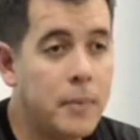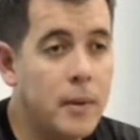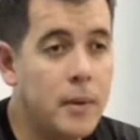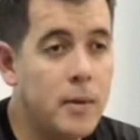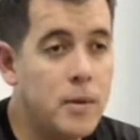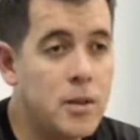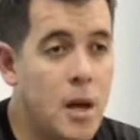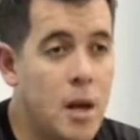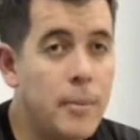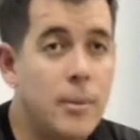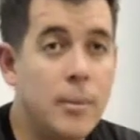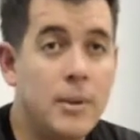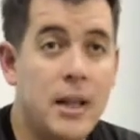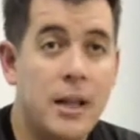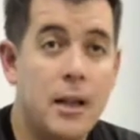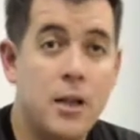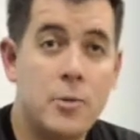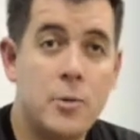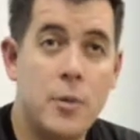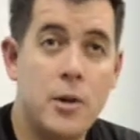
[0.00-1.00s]
Some people
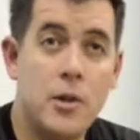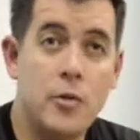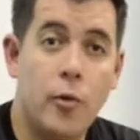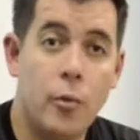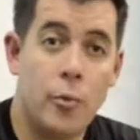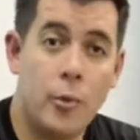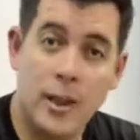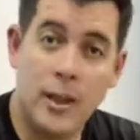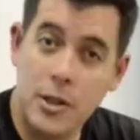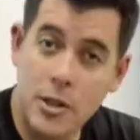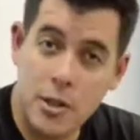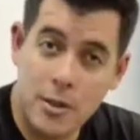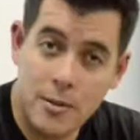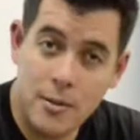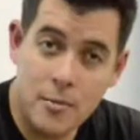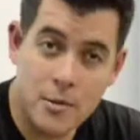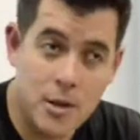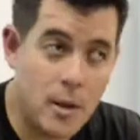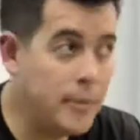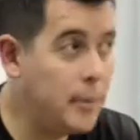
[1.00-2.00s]
take inspiration from religion,
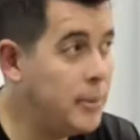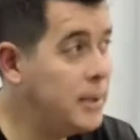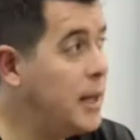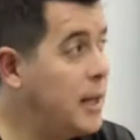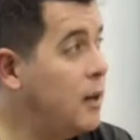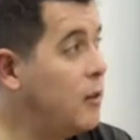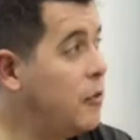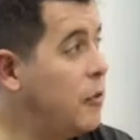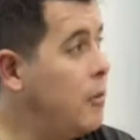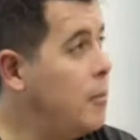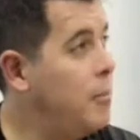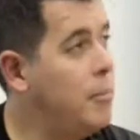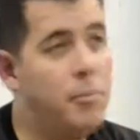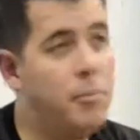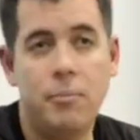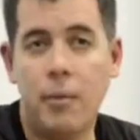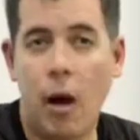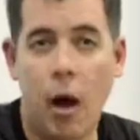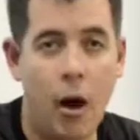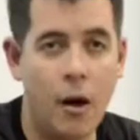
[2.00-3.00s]
some people take it from
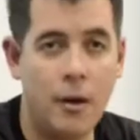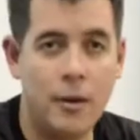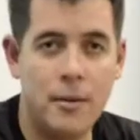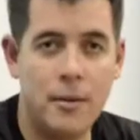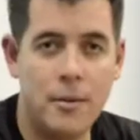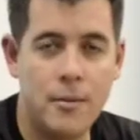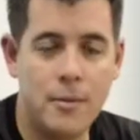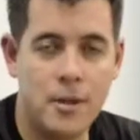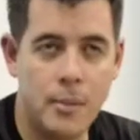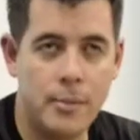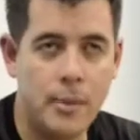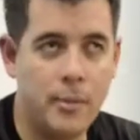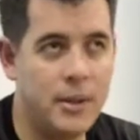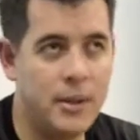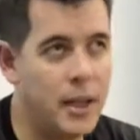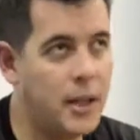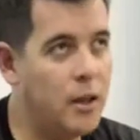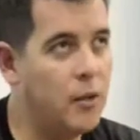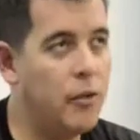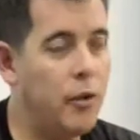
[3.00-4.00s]
art, some people
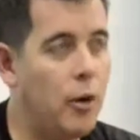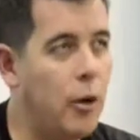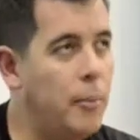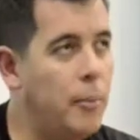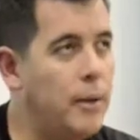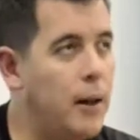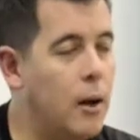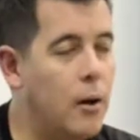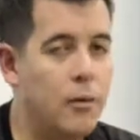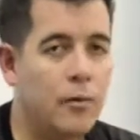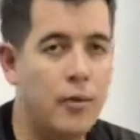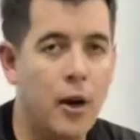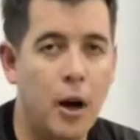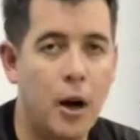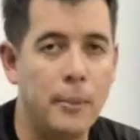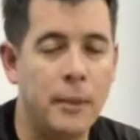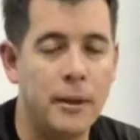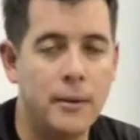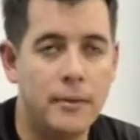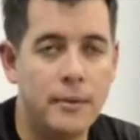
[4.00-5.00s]
take it from their
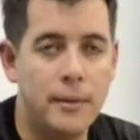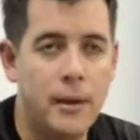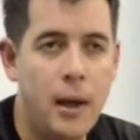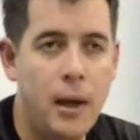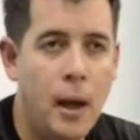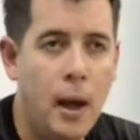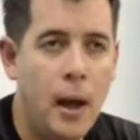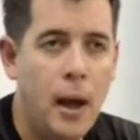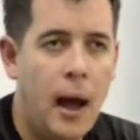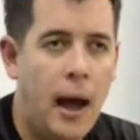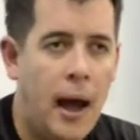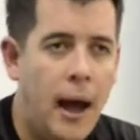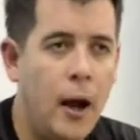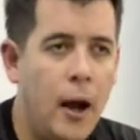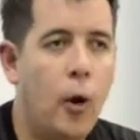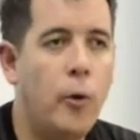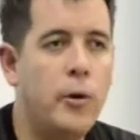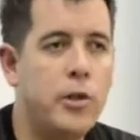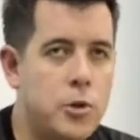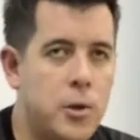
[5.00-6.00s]
environment. I
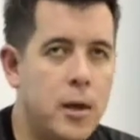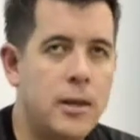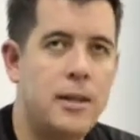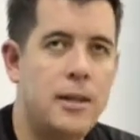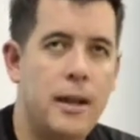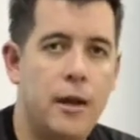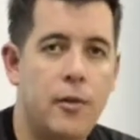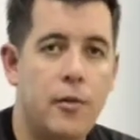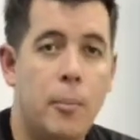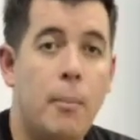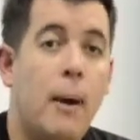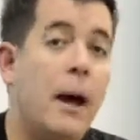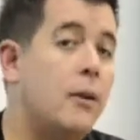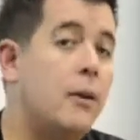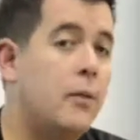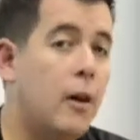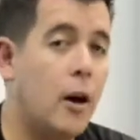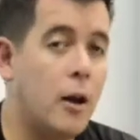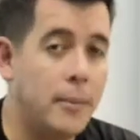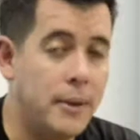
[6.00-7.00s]
always try to take it from my
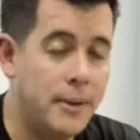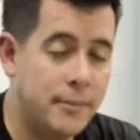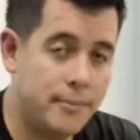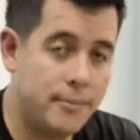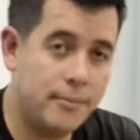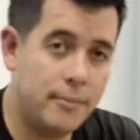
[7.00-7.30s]
environment.